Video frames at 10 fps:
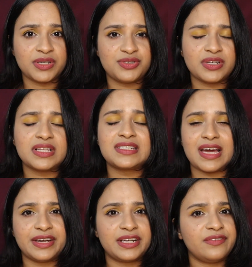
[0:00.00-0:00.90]
materials
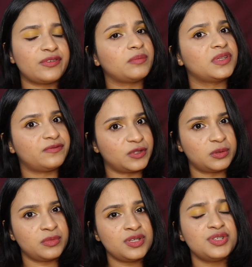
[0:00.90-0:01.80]
directly from the
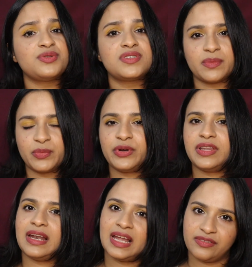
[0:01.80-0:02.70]
farmers to
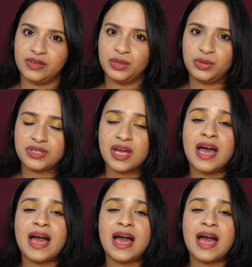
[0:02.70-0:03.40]
support their livelihood